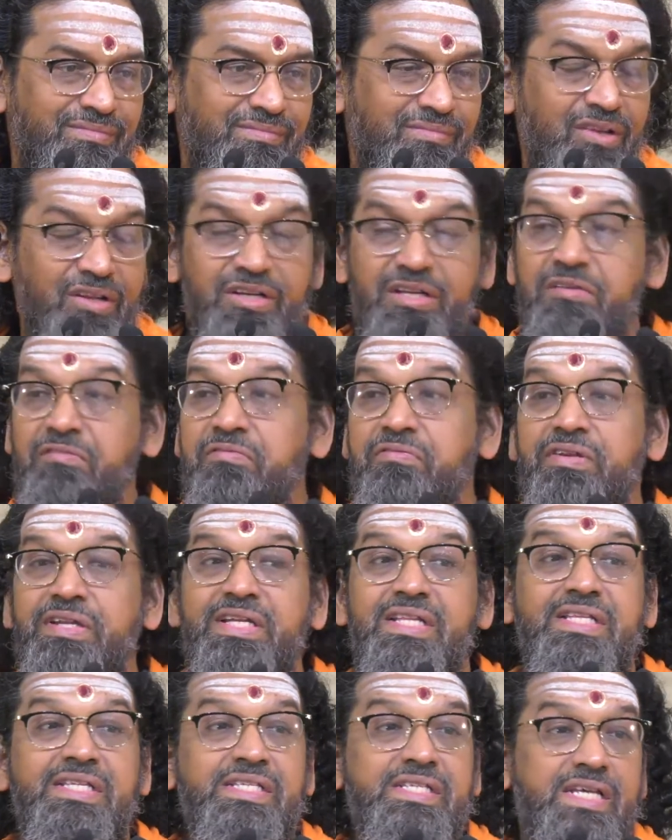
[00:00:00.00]

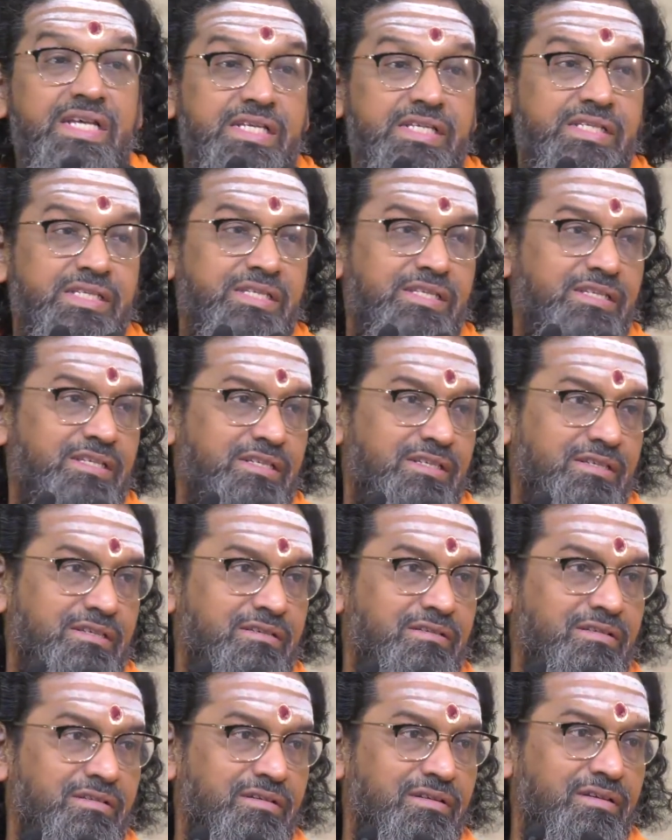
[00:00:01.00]
Differences.
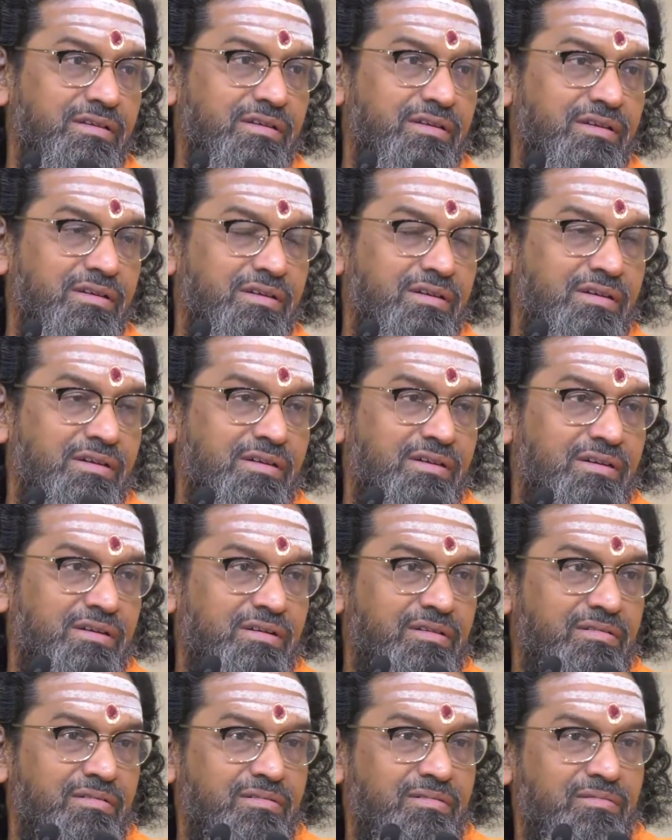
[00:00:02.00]

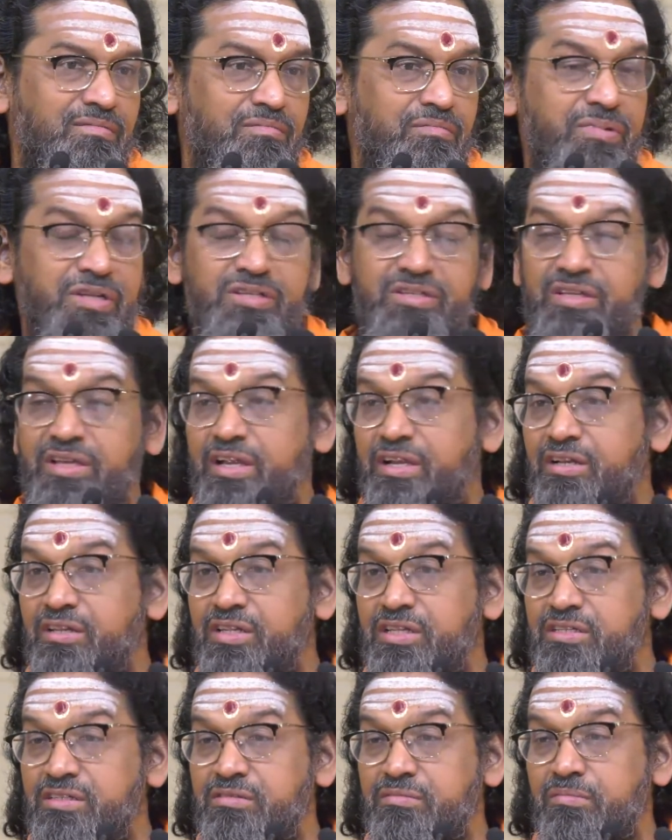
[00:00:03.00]
Please get
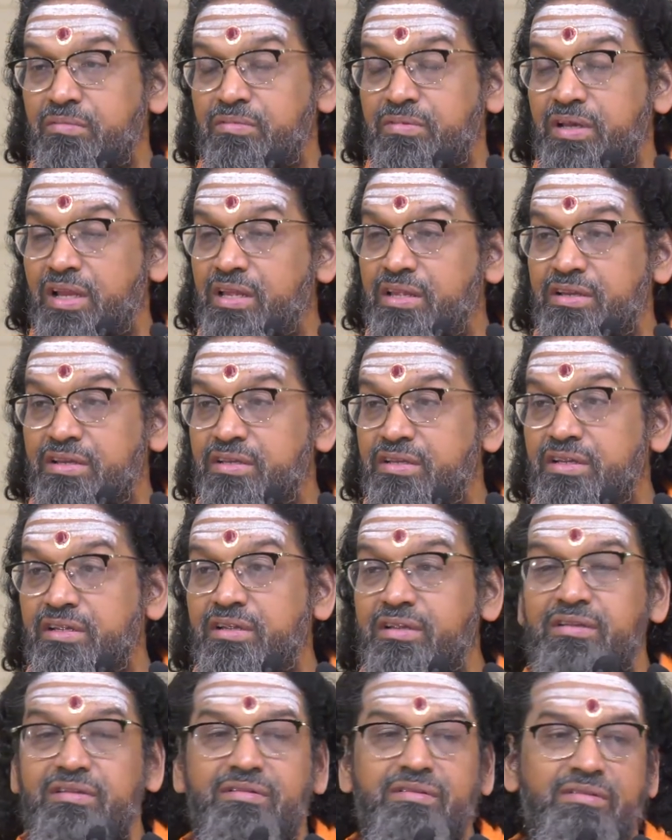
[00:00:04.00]
this
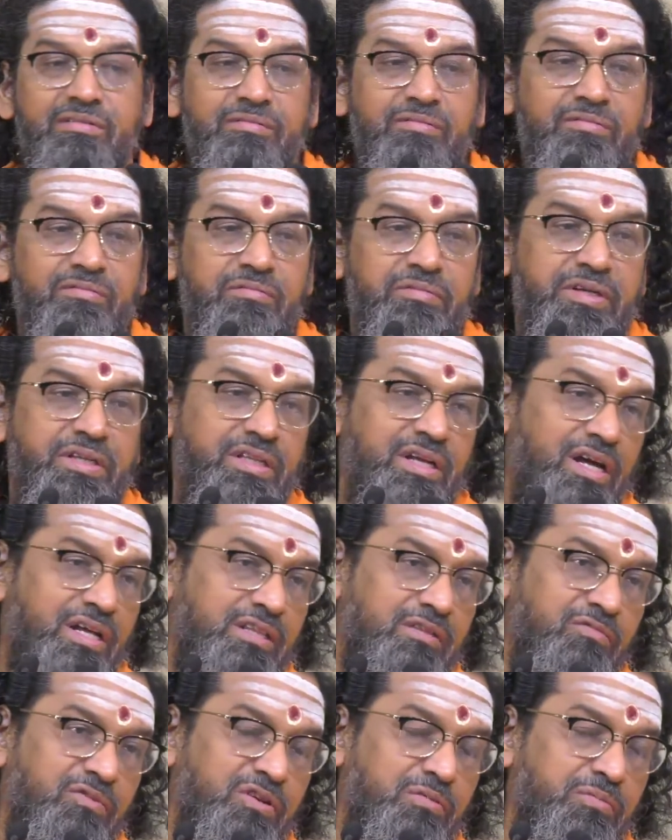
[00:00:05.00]
clarity.
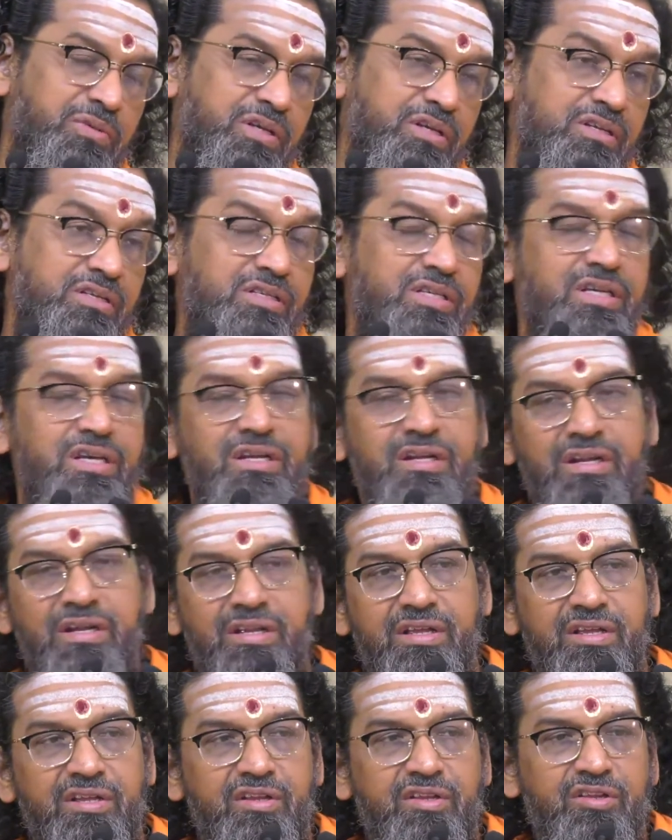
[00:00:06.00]
Vedanta will be easier
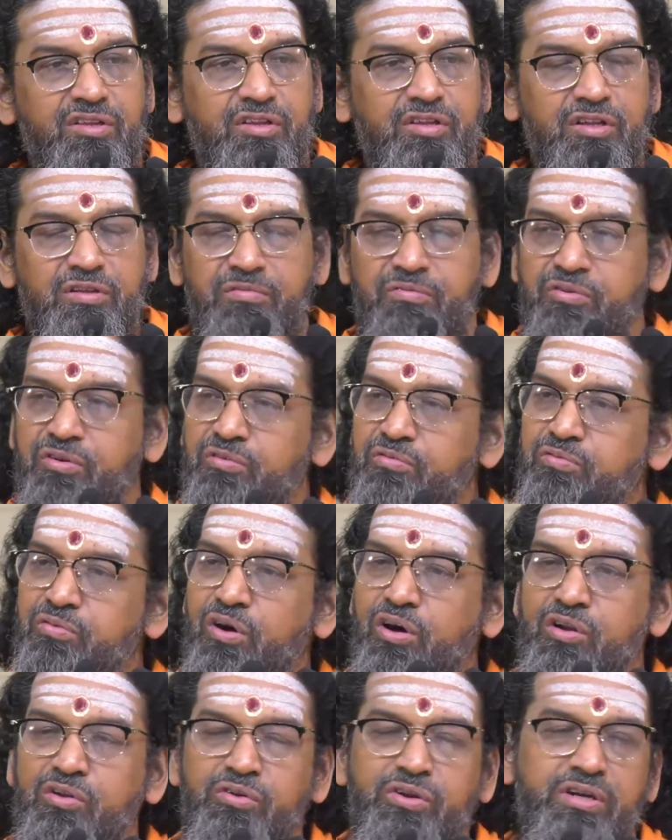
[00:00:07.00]
if you
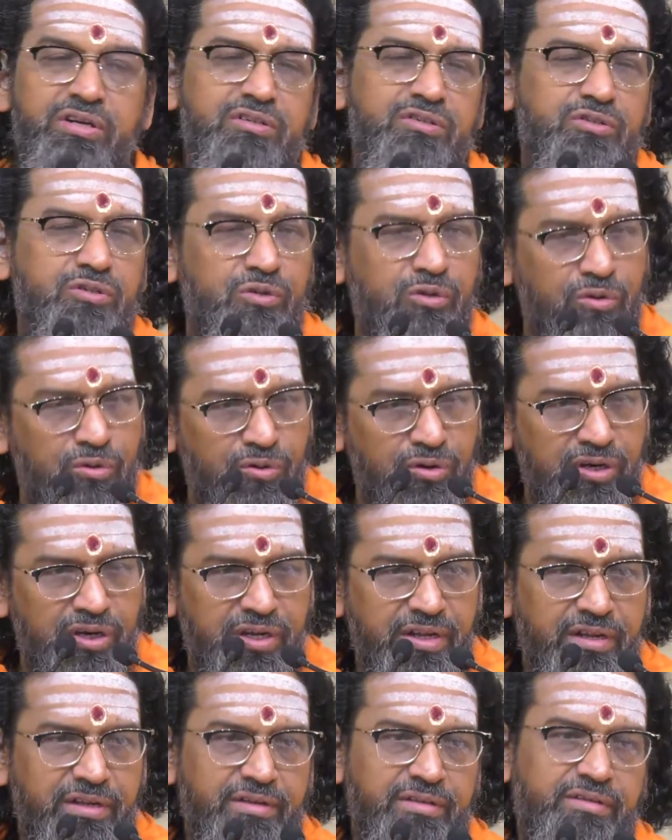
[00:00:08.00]
follow it
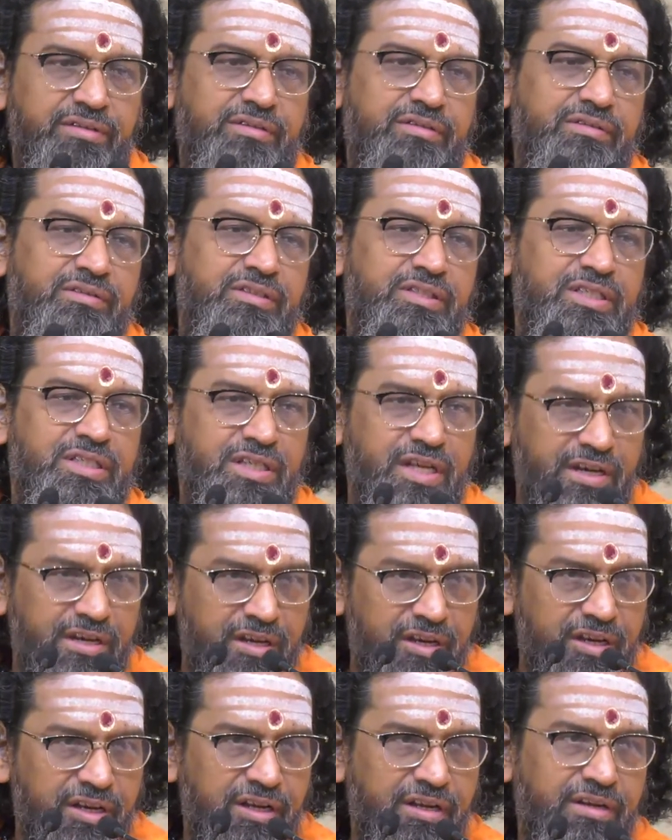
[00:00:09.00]
slowly,
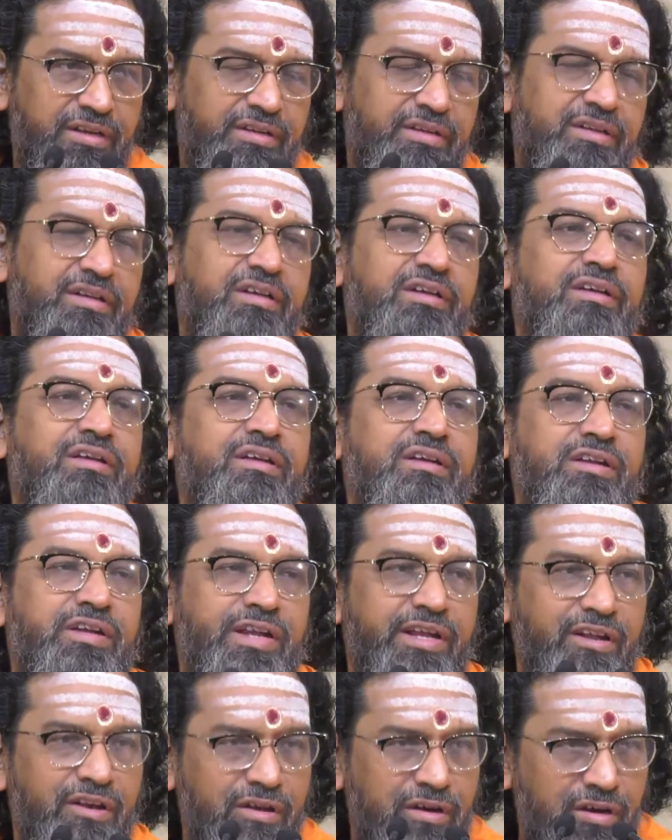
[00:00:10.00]
steadily,
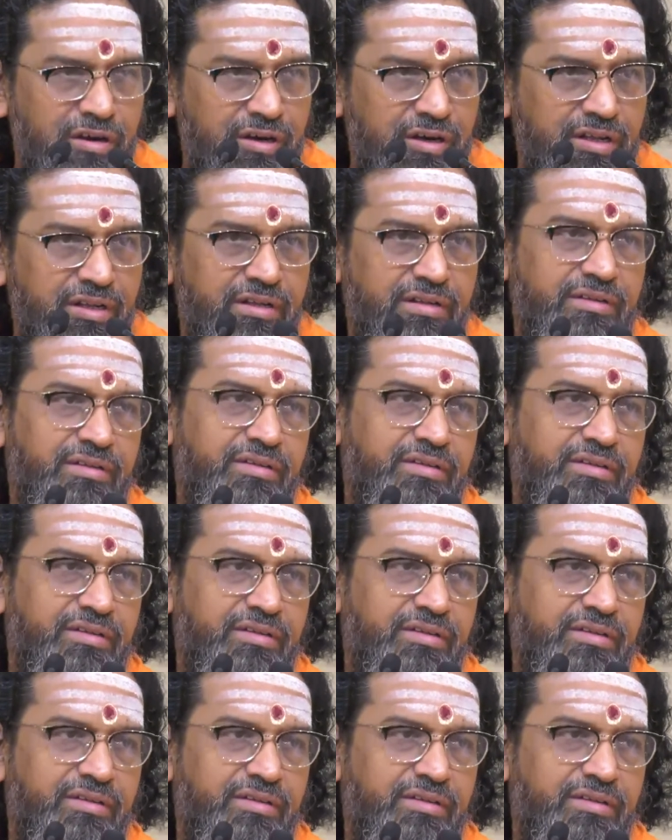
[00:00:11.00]
regularly.